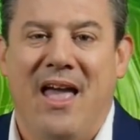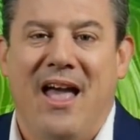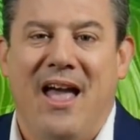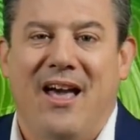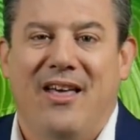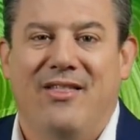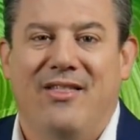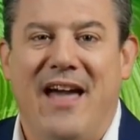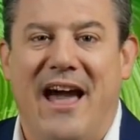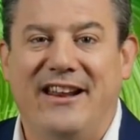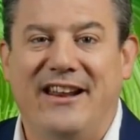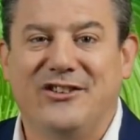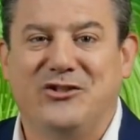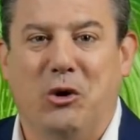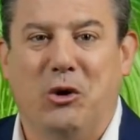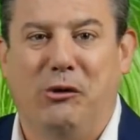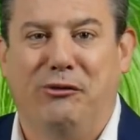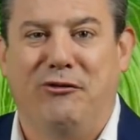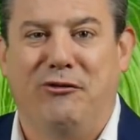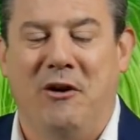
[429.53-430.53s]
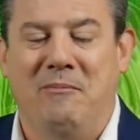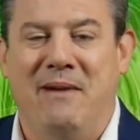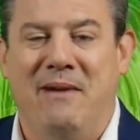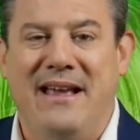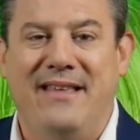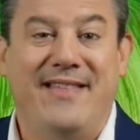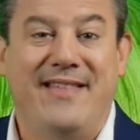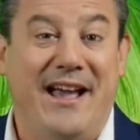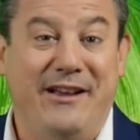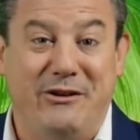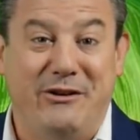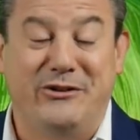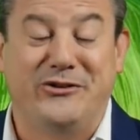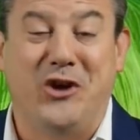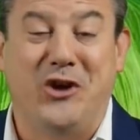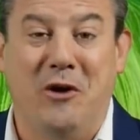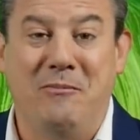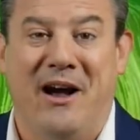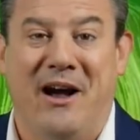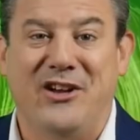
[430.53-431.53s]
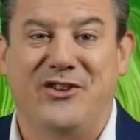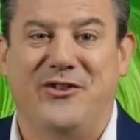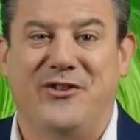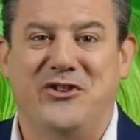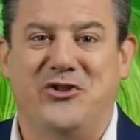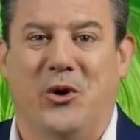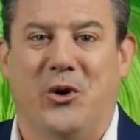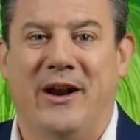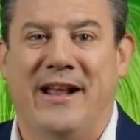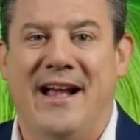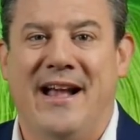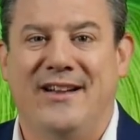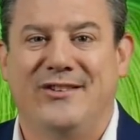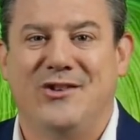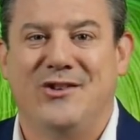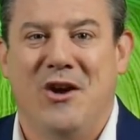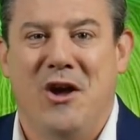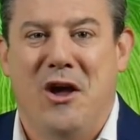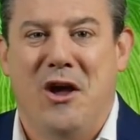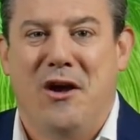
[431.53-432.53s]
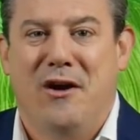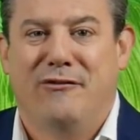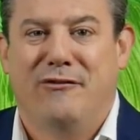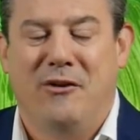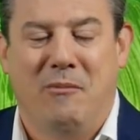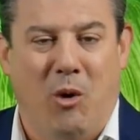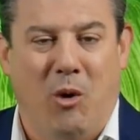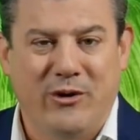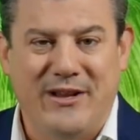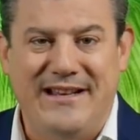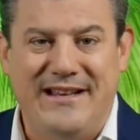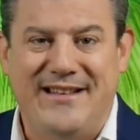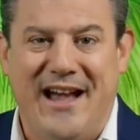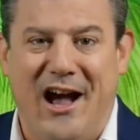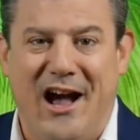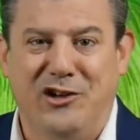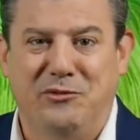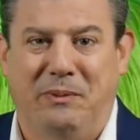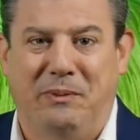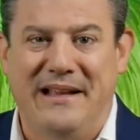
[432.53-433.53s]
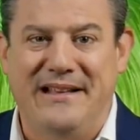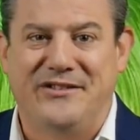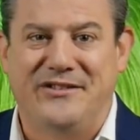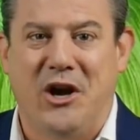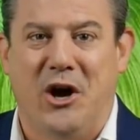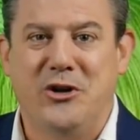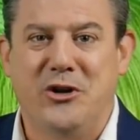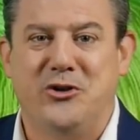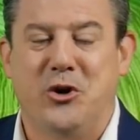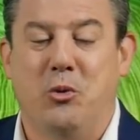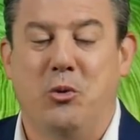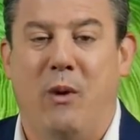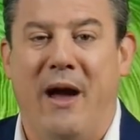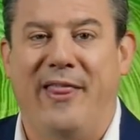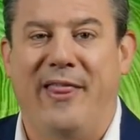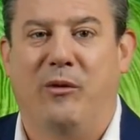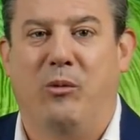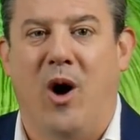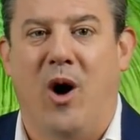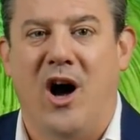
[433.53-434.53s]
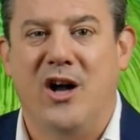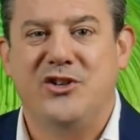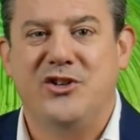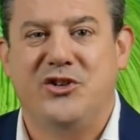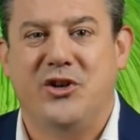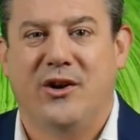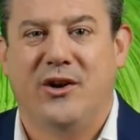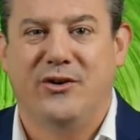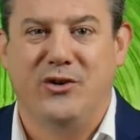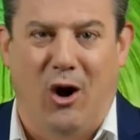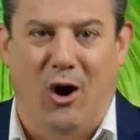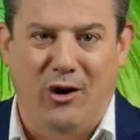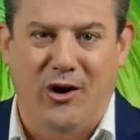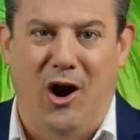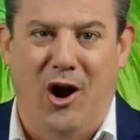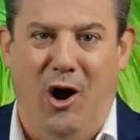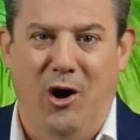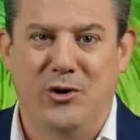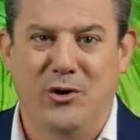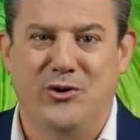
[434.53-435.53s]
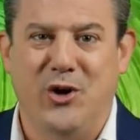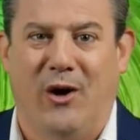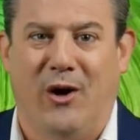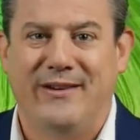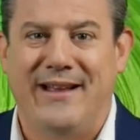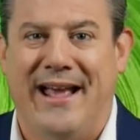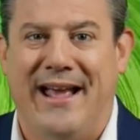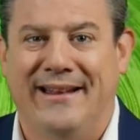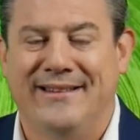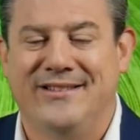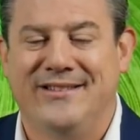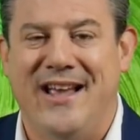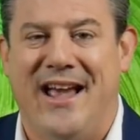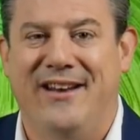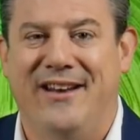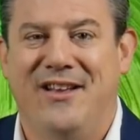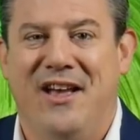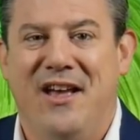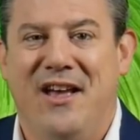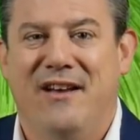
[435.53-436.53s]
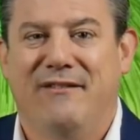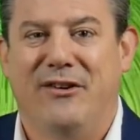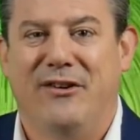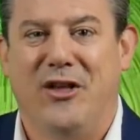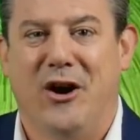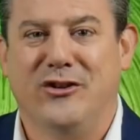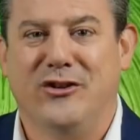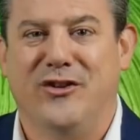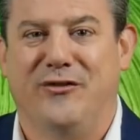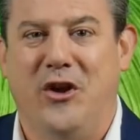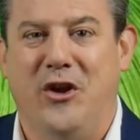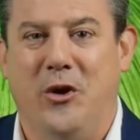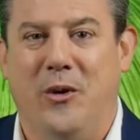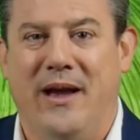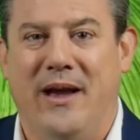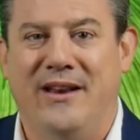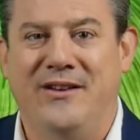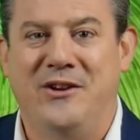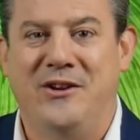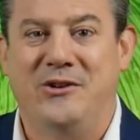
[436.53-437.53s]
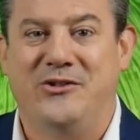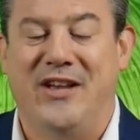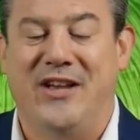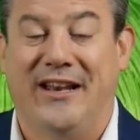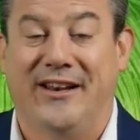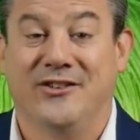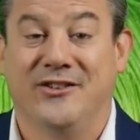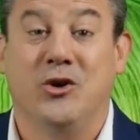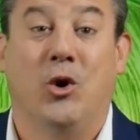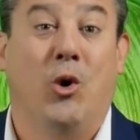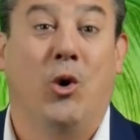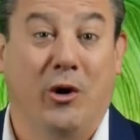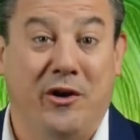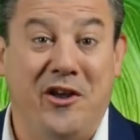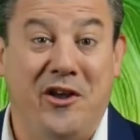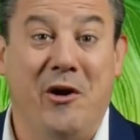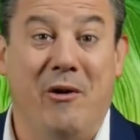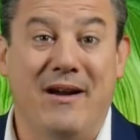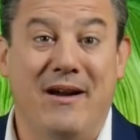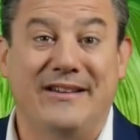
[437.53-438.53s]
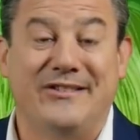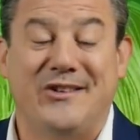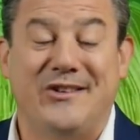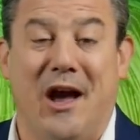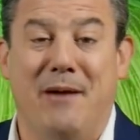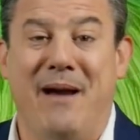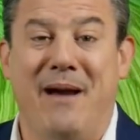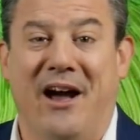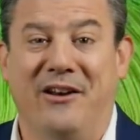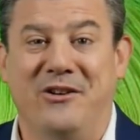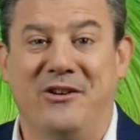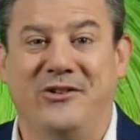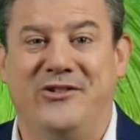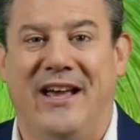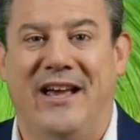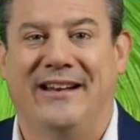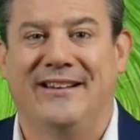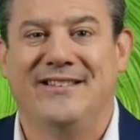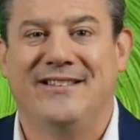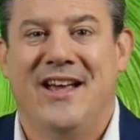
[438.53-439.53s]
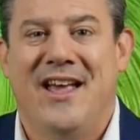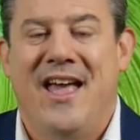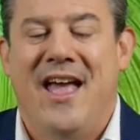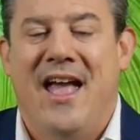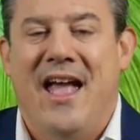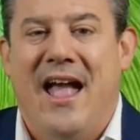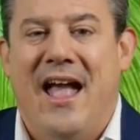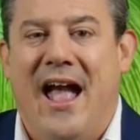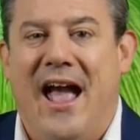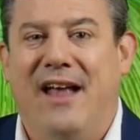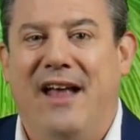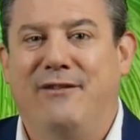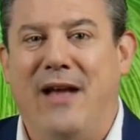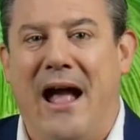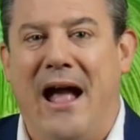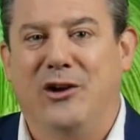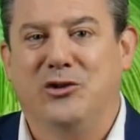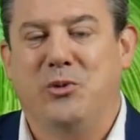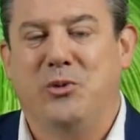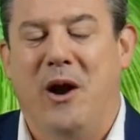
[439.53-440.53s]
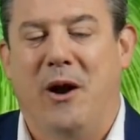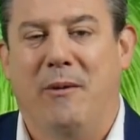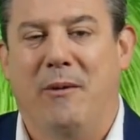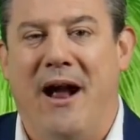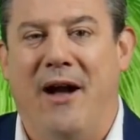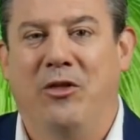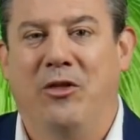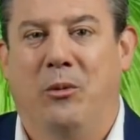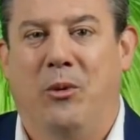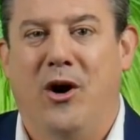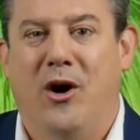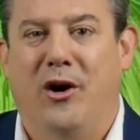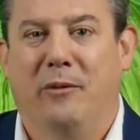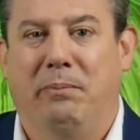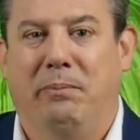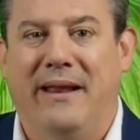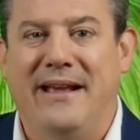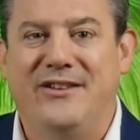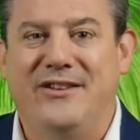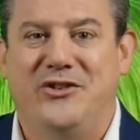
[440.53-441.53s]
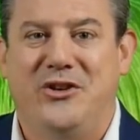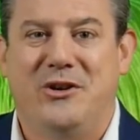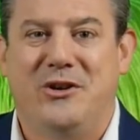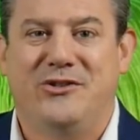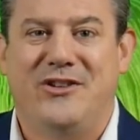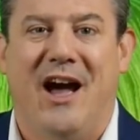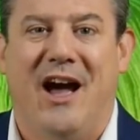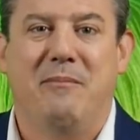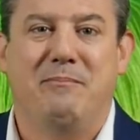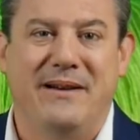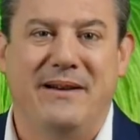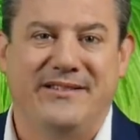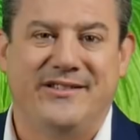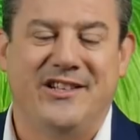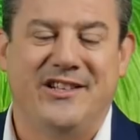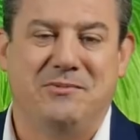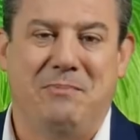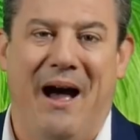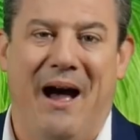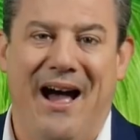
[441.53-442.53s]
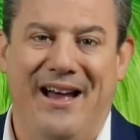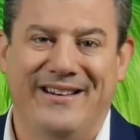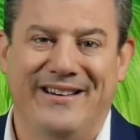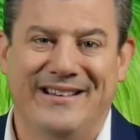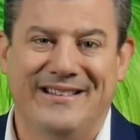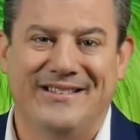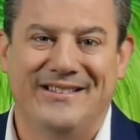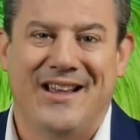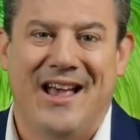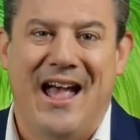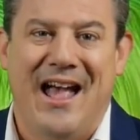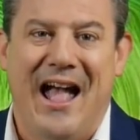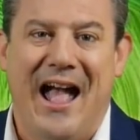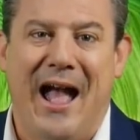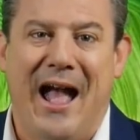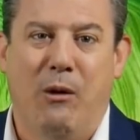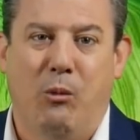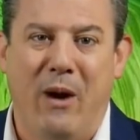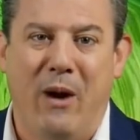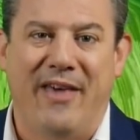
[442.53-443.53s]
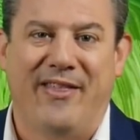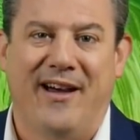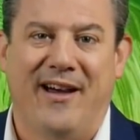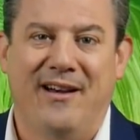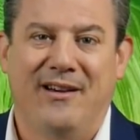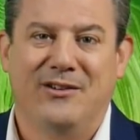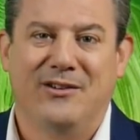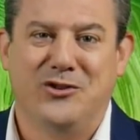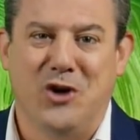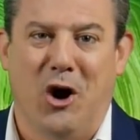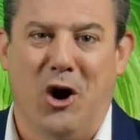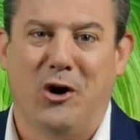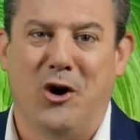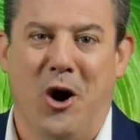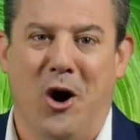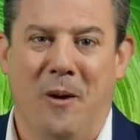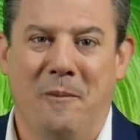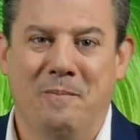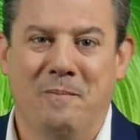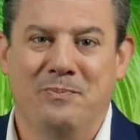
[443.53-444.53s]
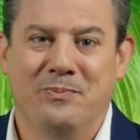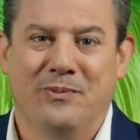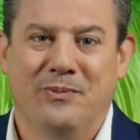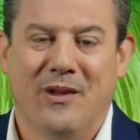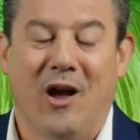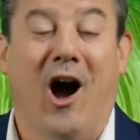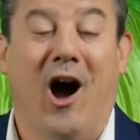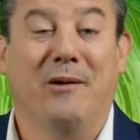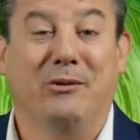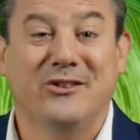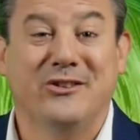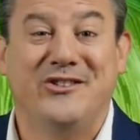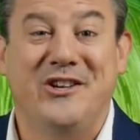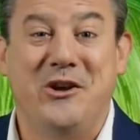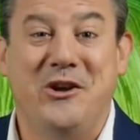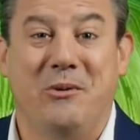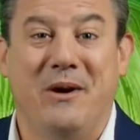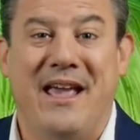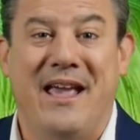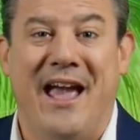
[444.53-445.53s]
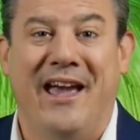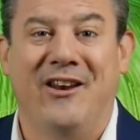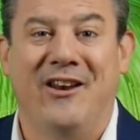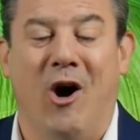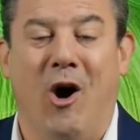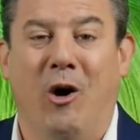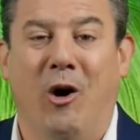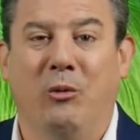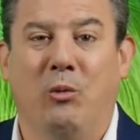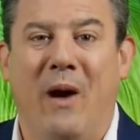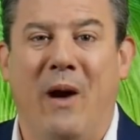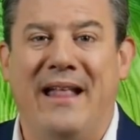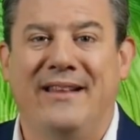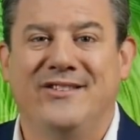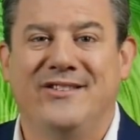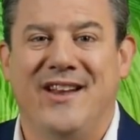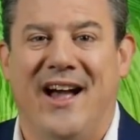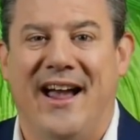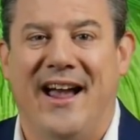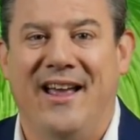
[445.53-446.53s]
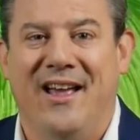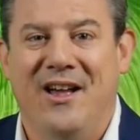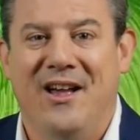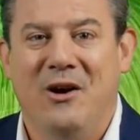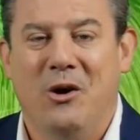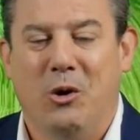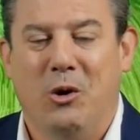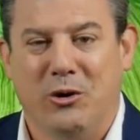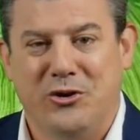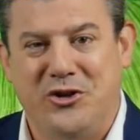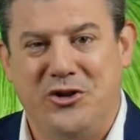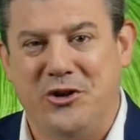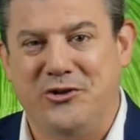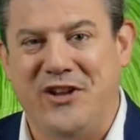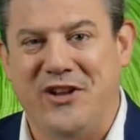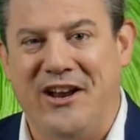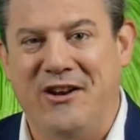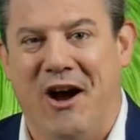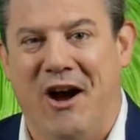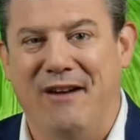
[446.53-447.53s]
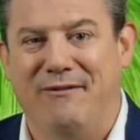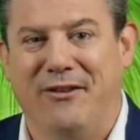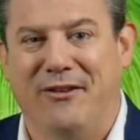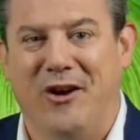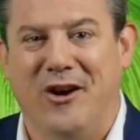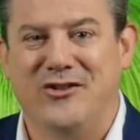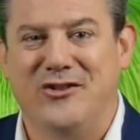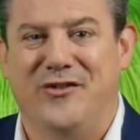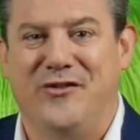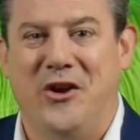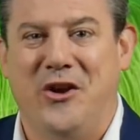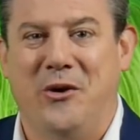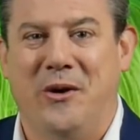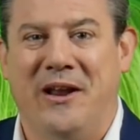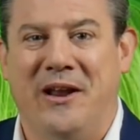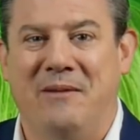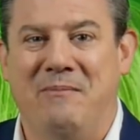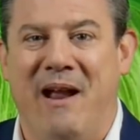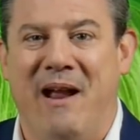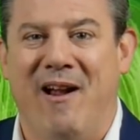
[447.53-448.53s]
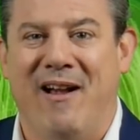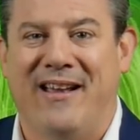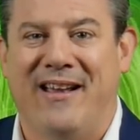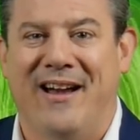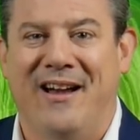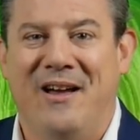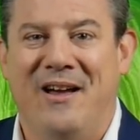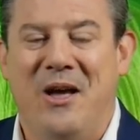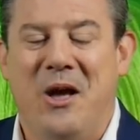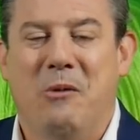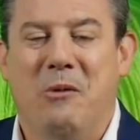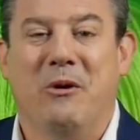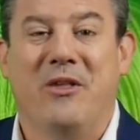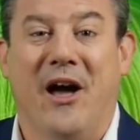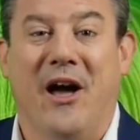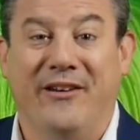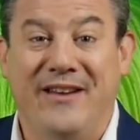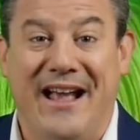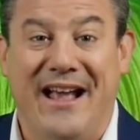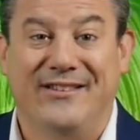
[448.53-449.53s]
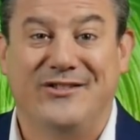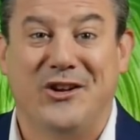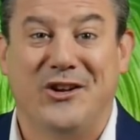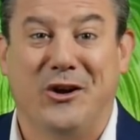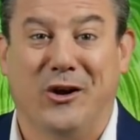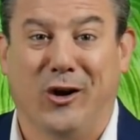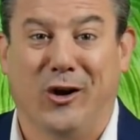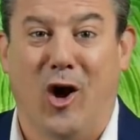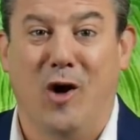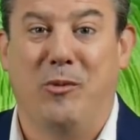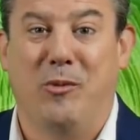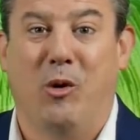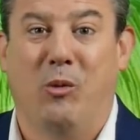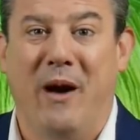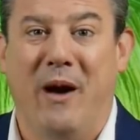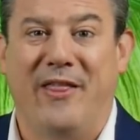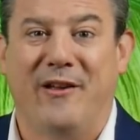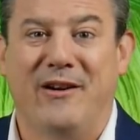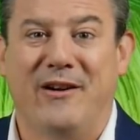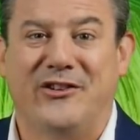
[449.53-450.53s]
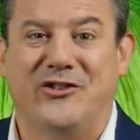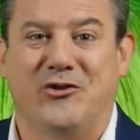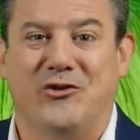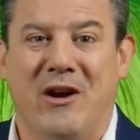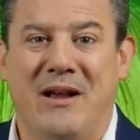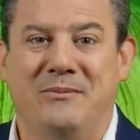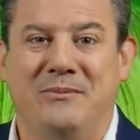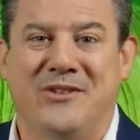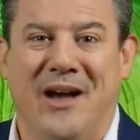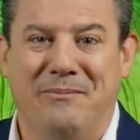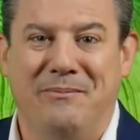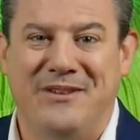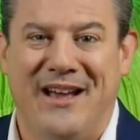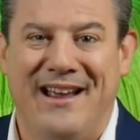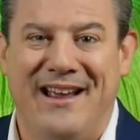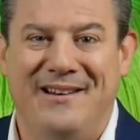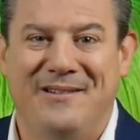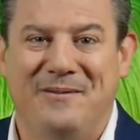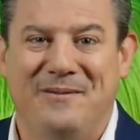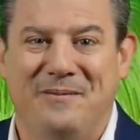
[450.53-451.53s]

That is all from me. Thank you so much for joining us. For more details, please go to weatherwatch.co.nz for those of you in New Zealand or curious about New Zealand. And elsewhere around the world, please use our business partners at weather.com. I will see you again on Wednesday or Tuesday night for those of you in America with our next Global Weather Extremes update.